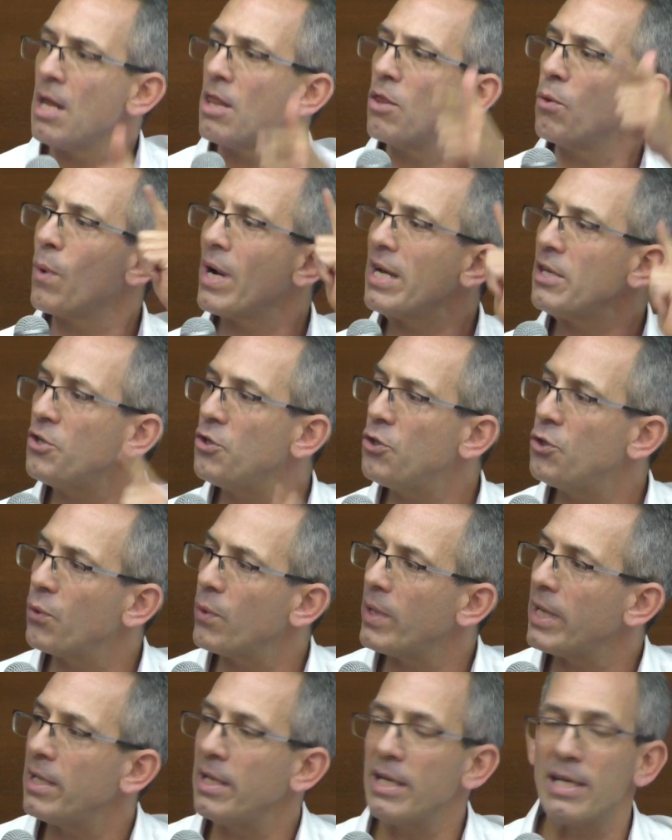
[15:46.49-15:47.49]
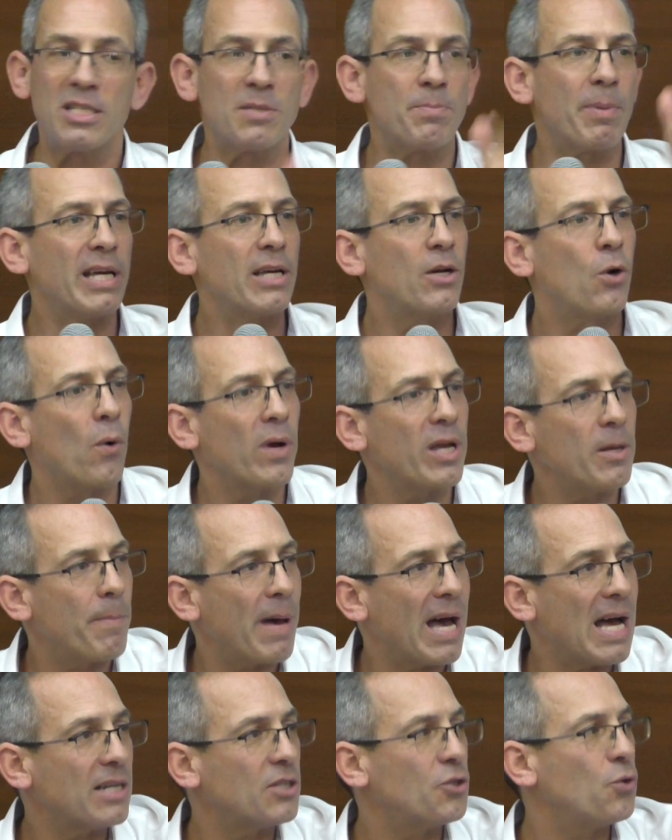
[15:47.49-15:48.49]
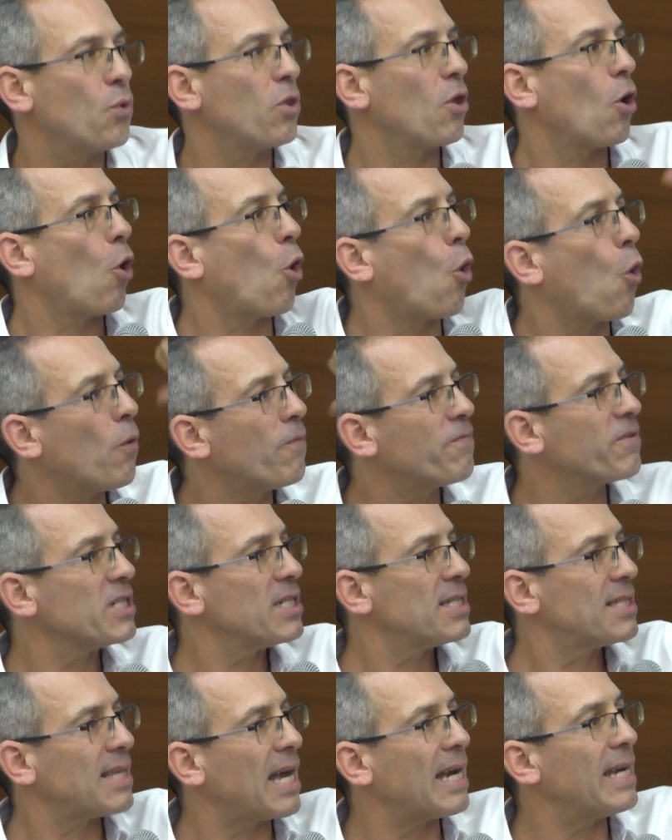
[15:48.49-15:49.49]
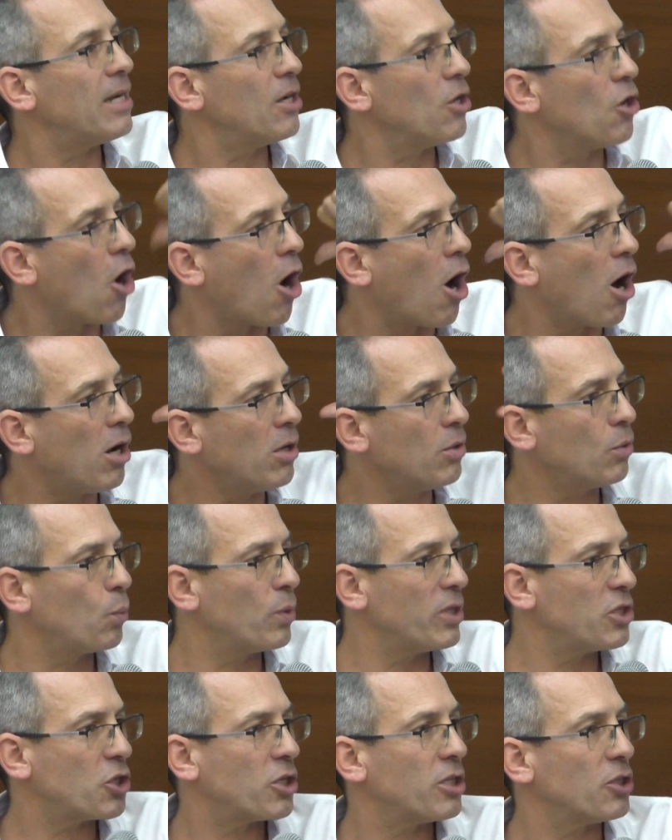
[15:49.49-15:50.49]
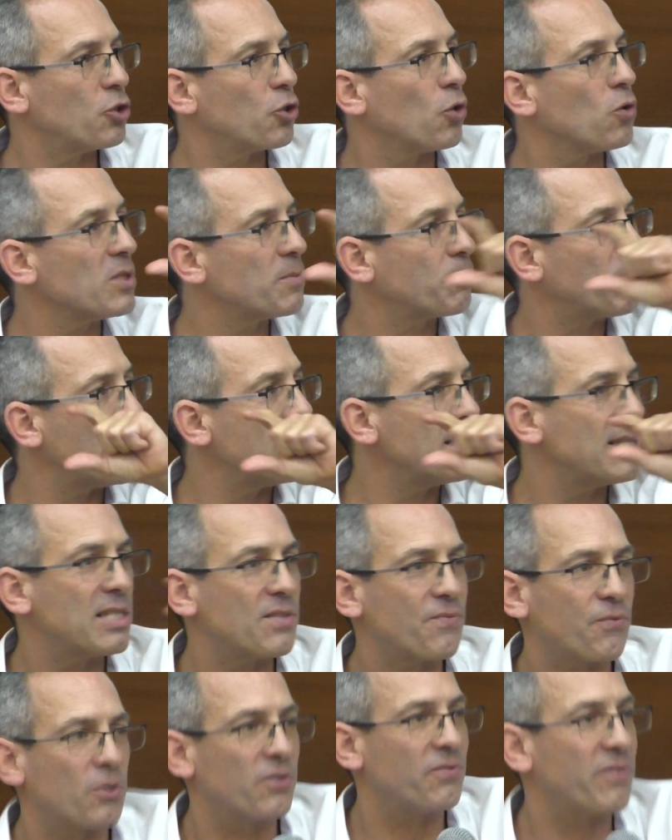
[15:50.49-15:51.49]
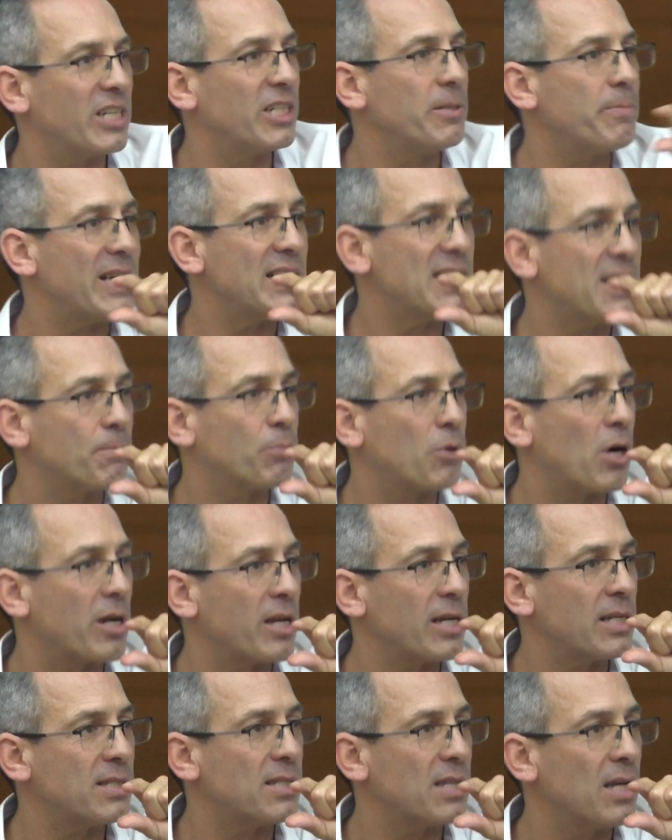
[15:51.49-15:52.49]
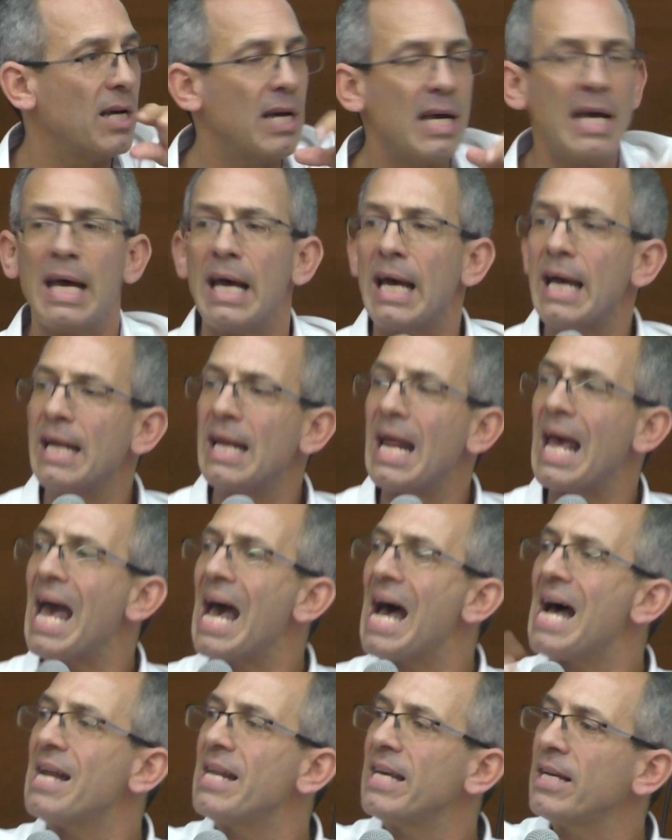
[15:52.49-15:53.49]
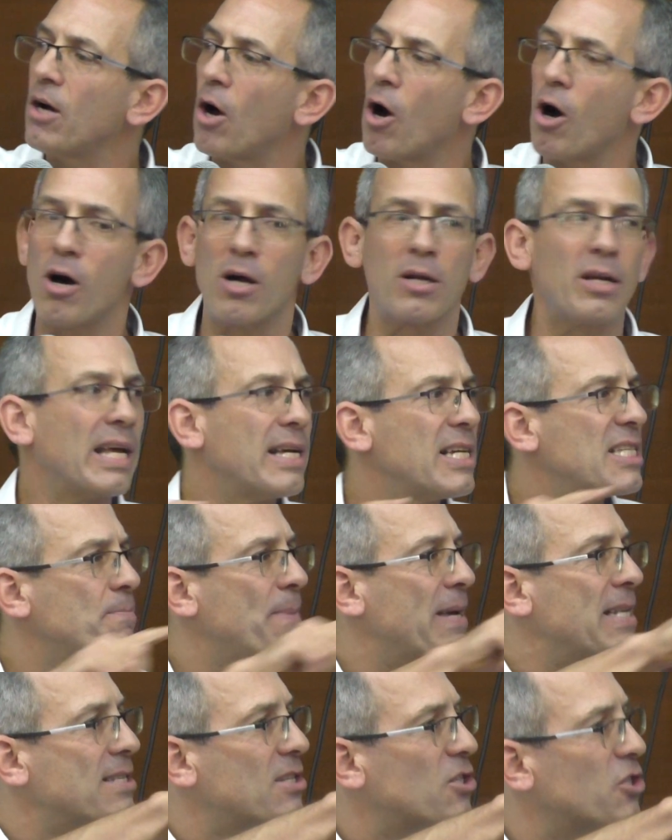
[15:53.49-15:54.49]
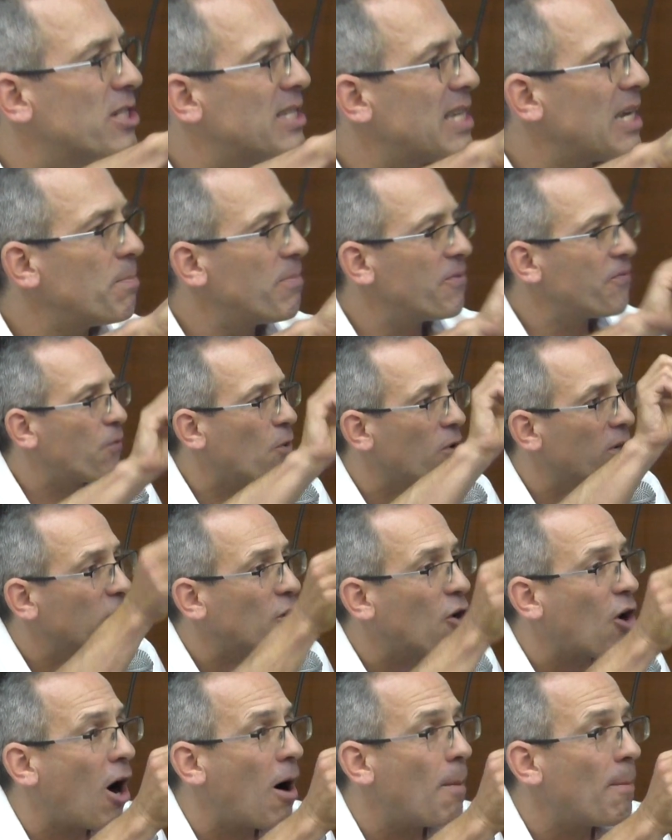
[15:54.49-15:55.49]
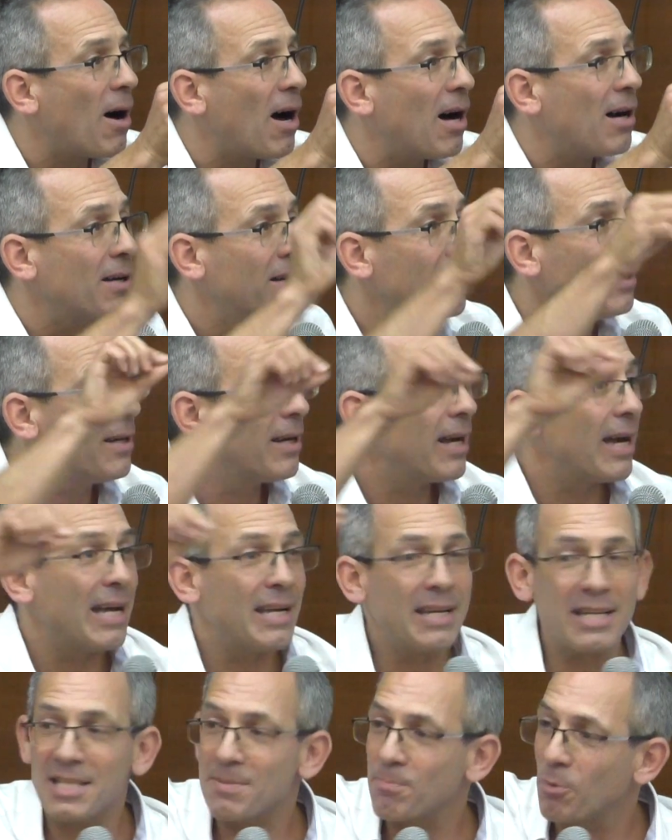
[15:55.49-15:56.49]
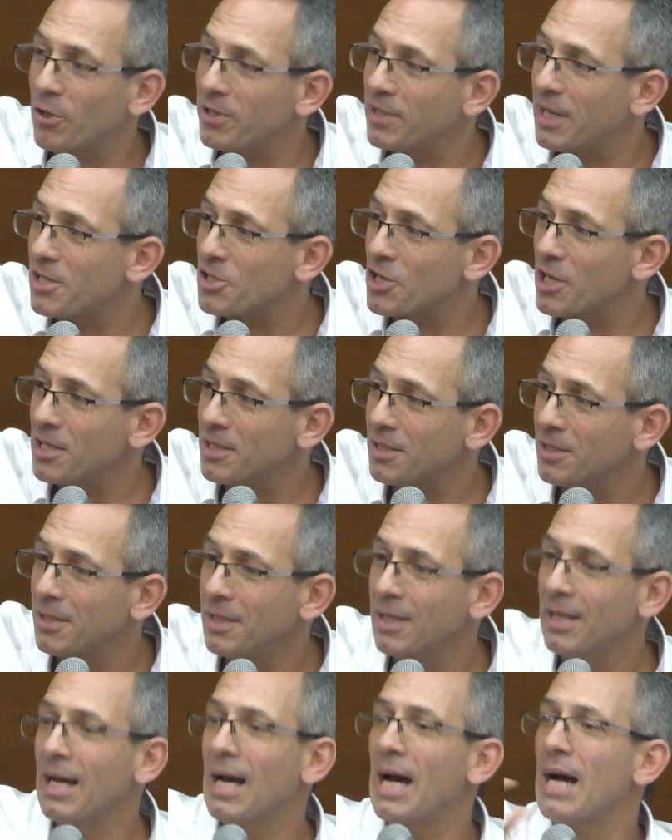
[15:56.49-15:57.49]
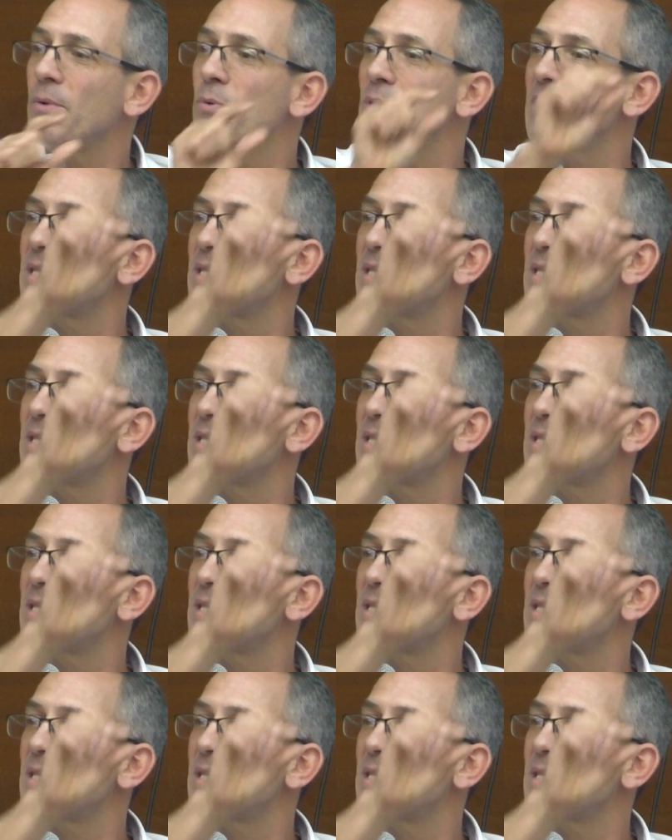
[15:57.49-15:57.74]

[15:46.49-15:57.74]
The way to do it is by going back to the oversight law, which controls prices for very basic products, and adding on, like Spencer said before, comma and exploitation. I